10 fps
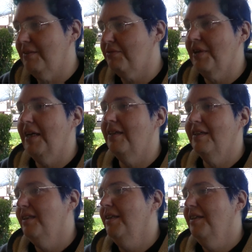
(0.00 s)
Fred
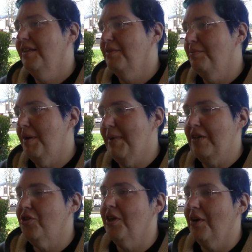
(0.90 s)

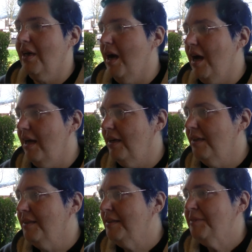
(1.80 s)
imaginary guy.
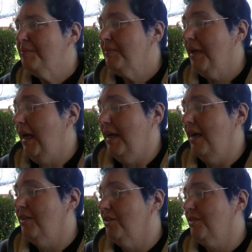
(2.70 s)
And
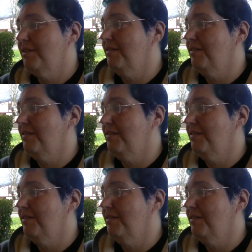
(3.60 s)
I just,